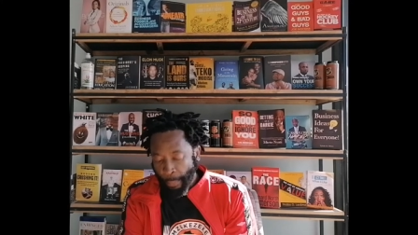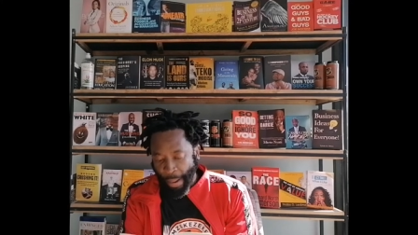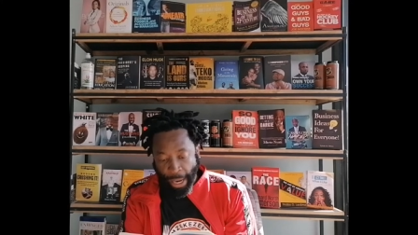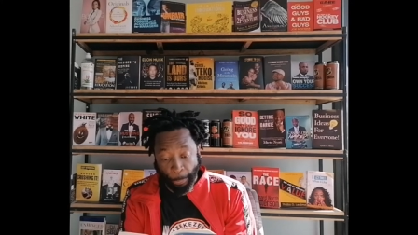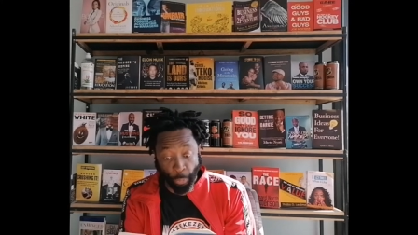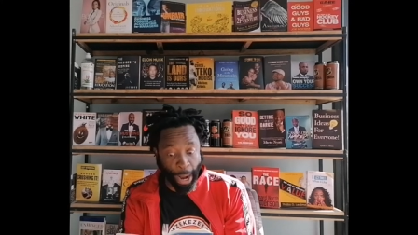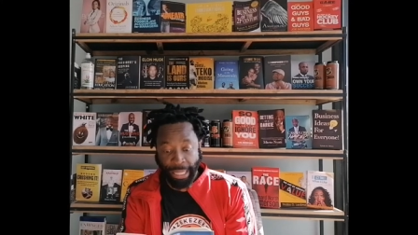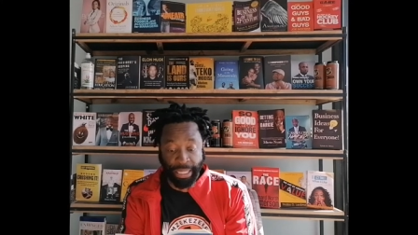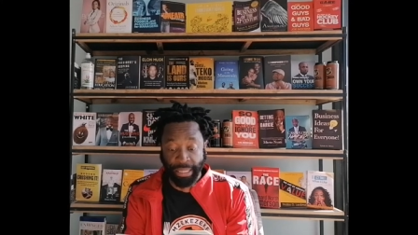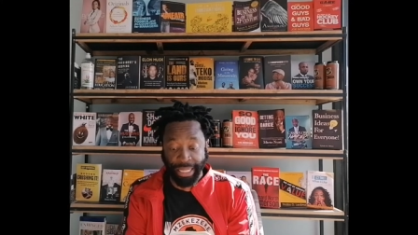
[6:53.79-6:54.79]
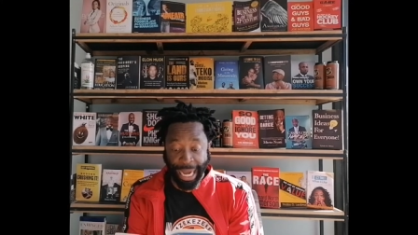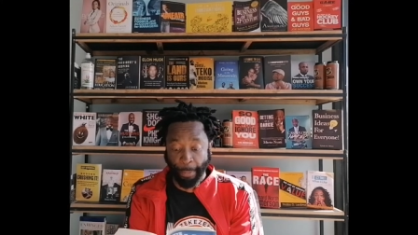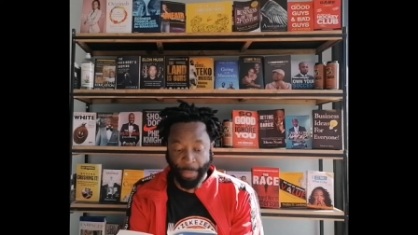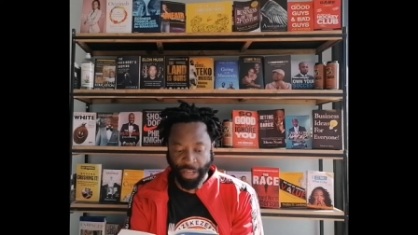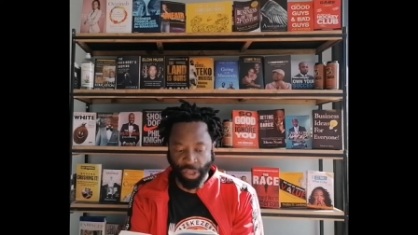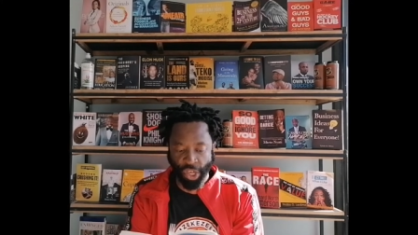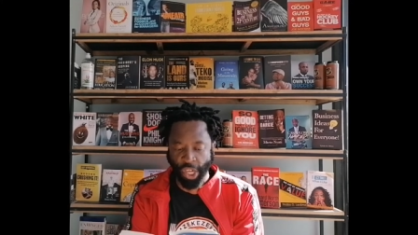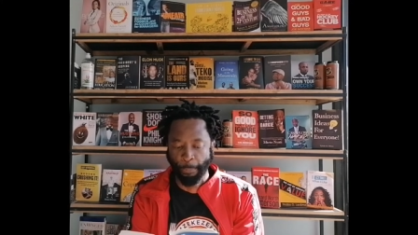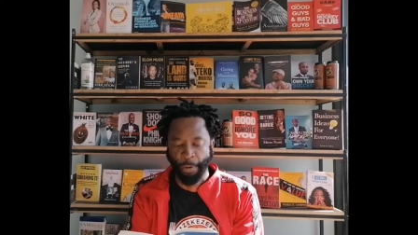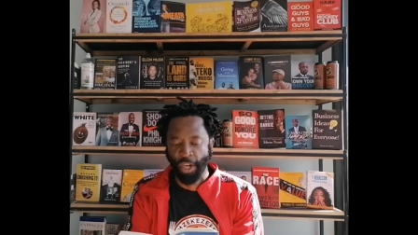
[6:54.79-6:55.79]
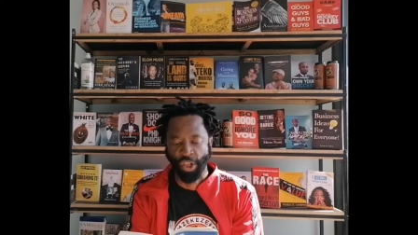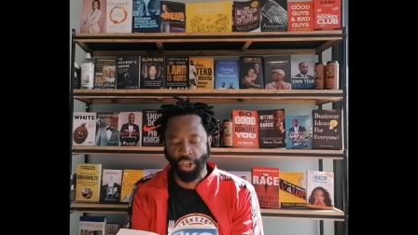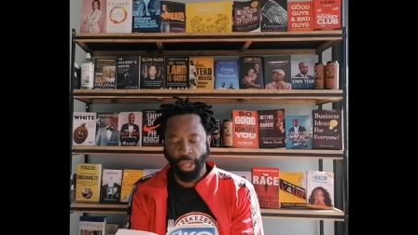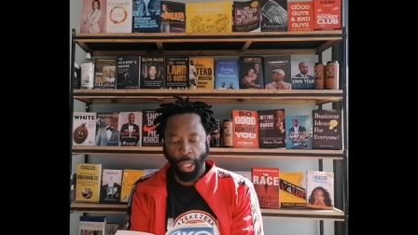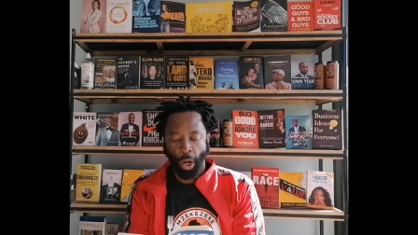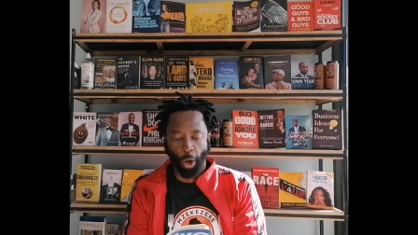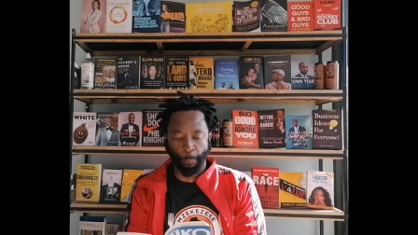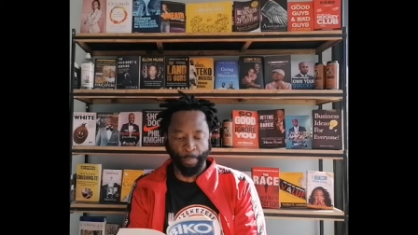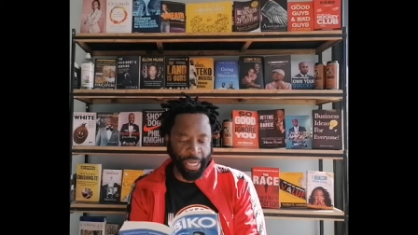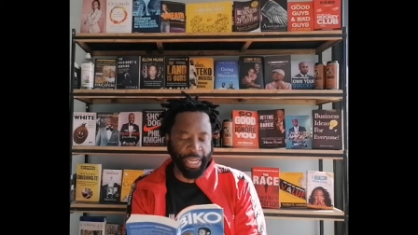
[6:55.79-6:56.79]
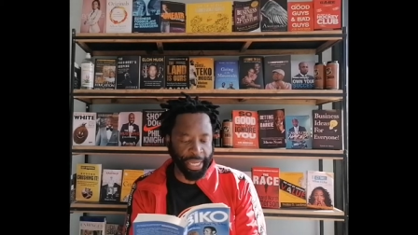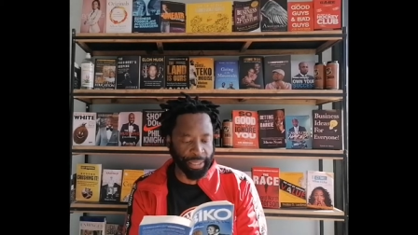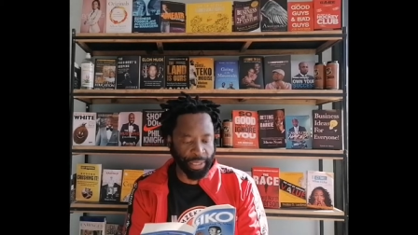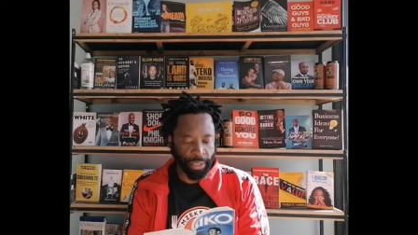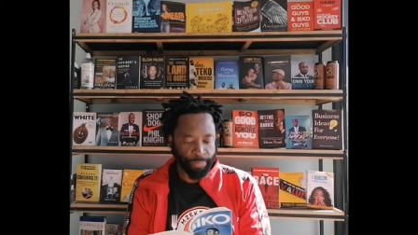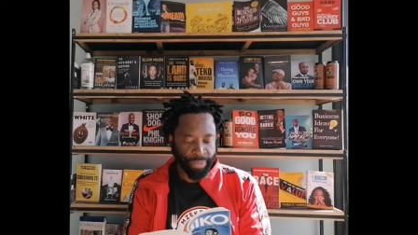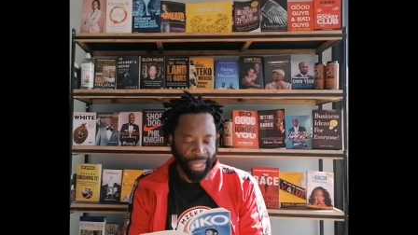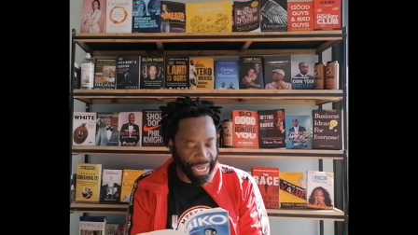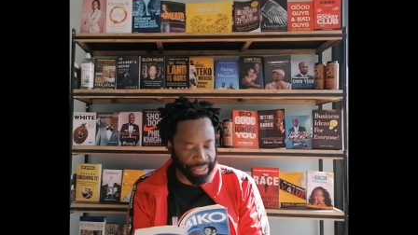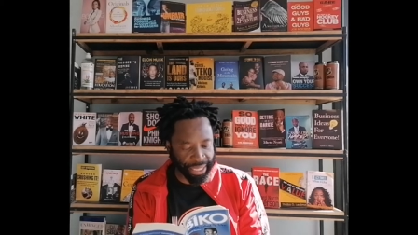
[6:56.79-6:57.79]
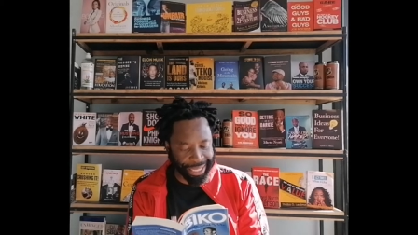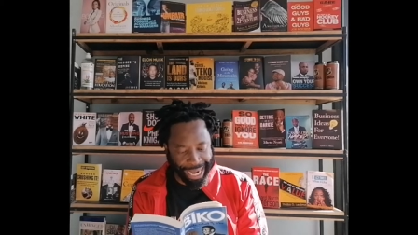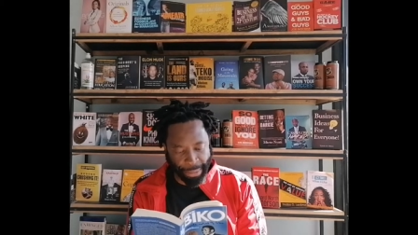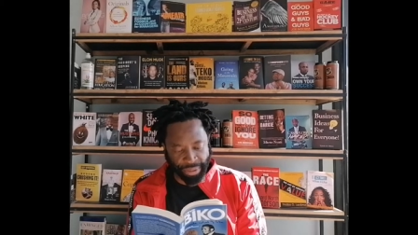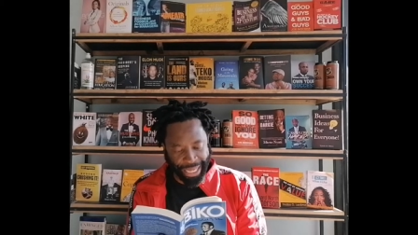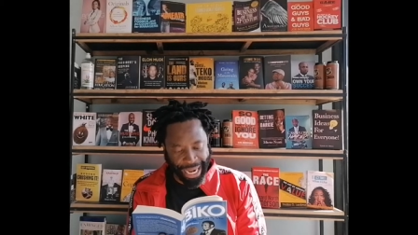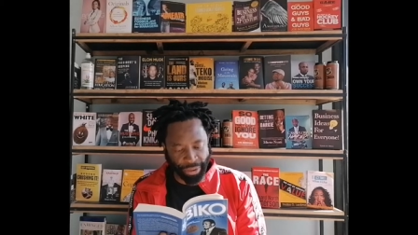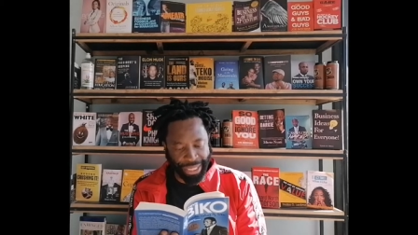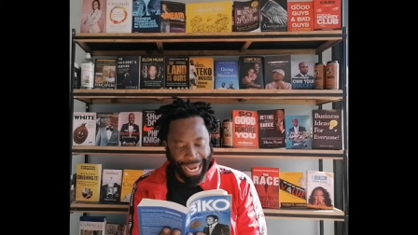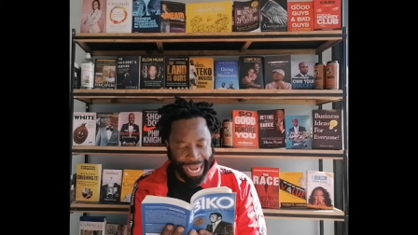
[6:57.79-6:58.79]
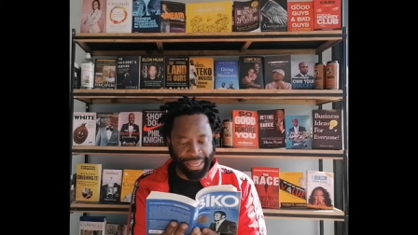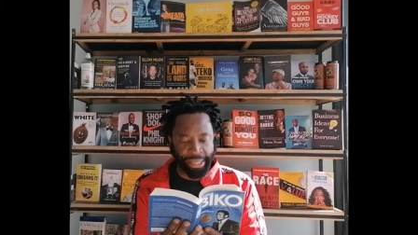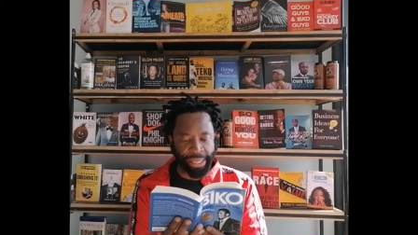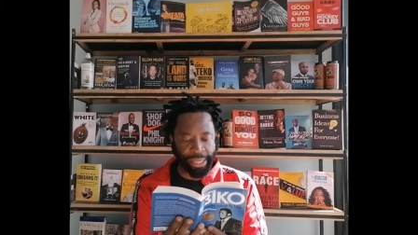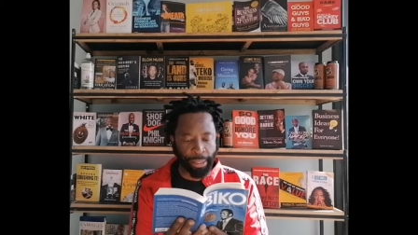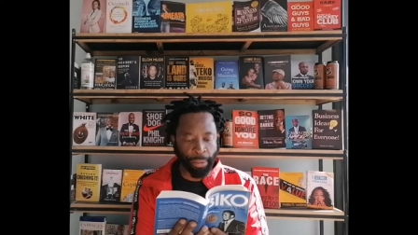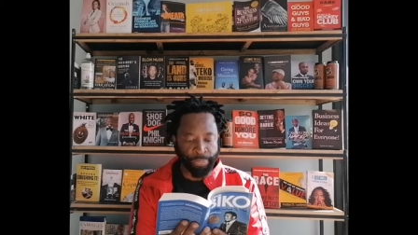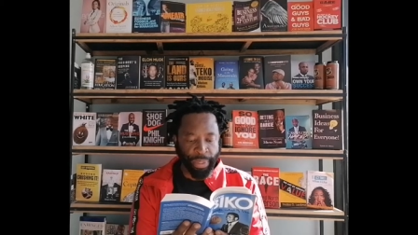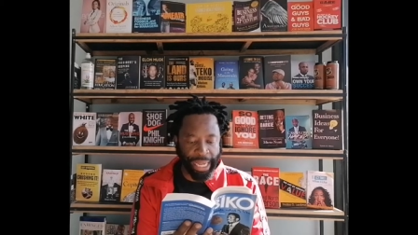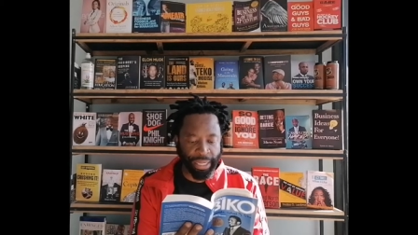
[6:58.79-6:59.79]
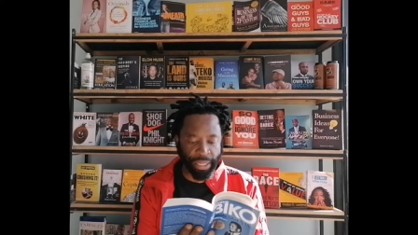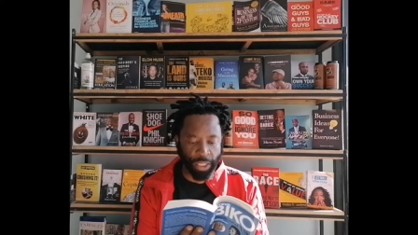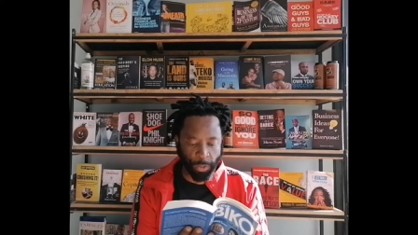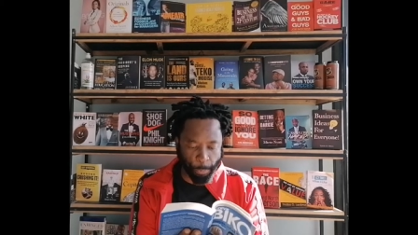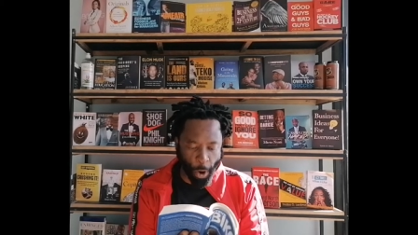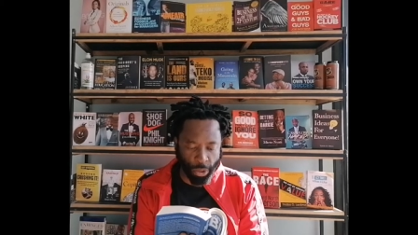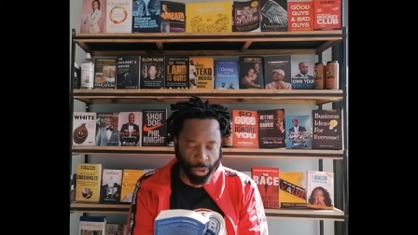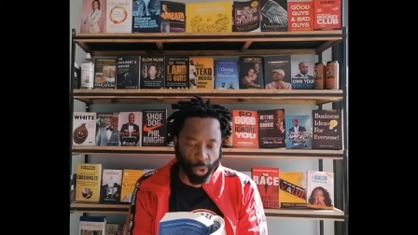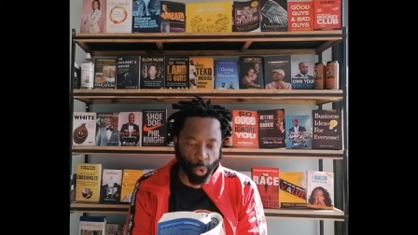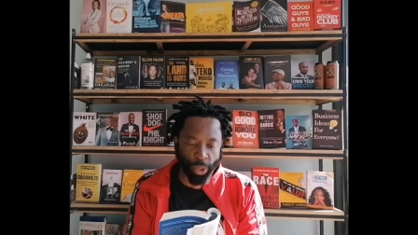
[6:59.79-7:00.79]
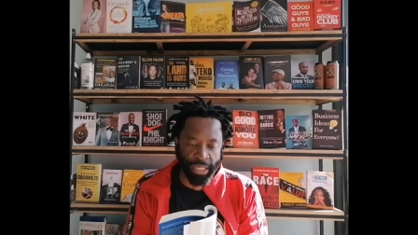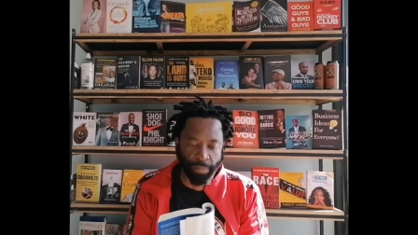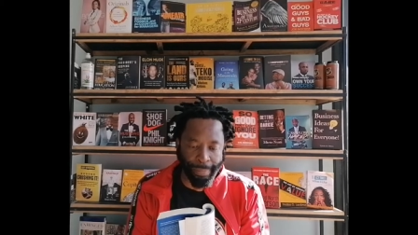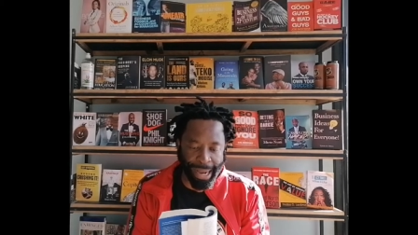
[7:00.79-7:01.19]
but brightens up in sheepish obedience as he comes out hurrying in response to his